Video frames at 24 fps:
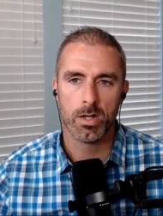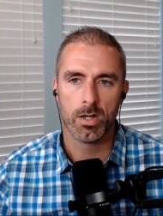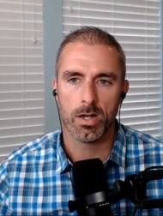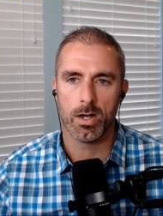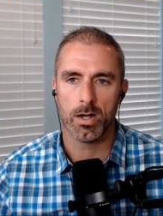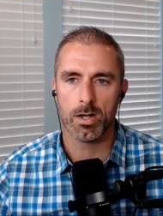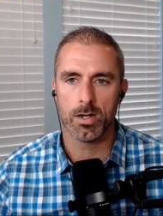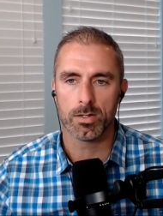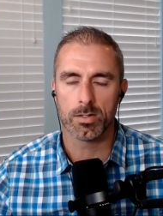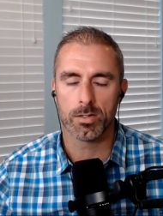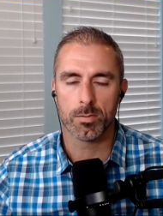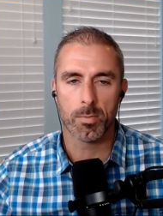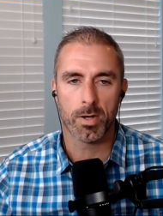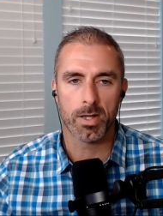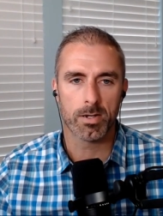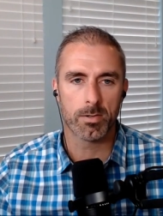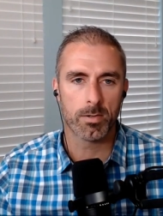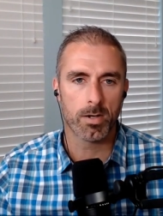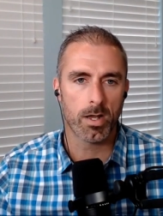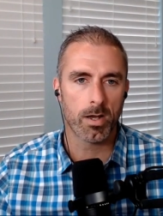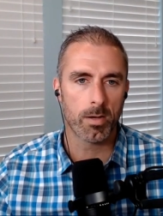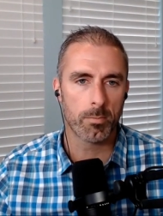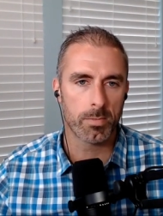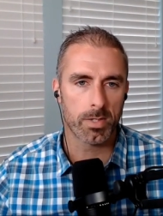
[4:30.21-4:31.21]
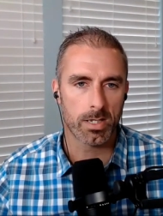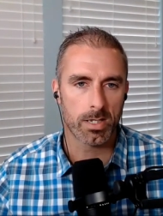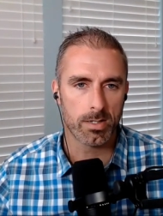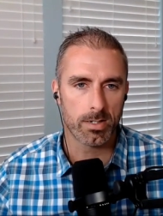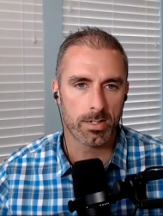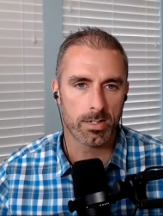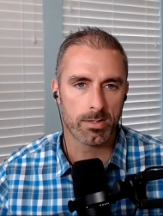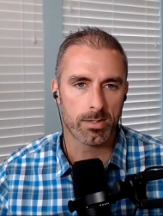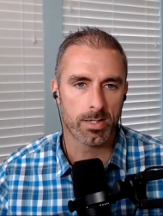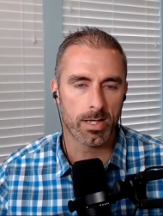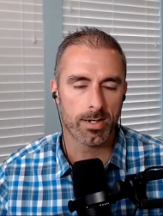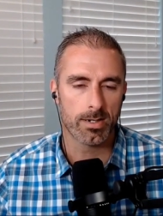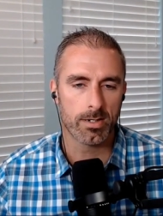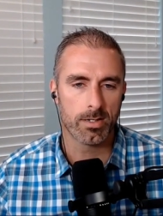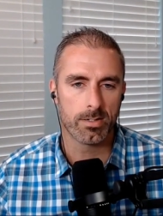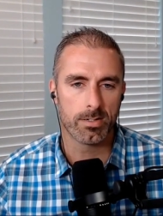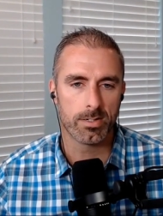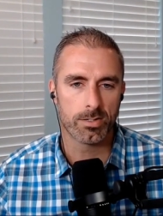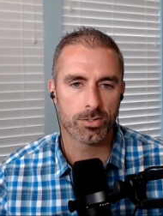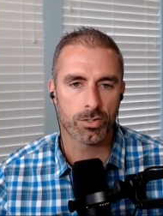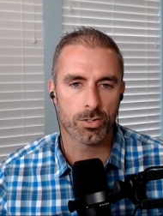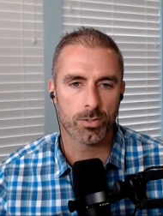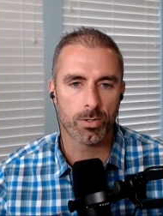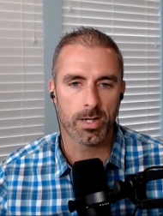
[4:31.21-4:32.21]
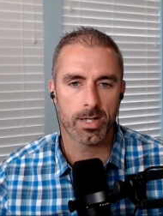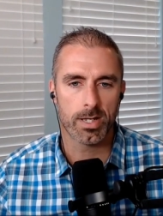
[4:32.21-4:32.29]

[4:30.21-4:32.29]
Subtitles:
You might not be getting that additional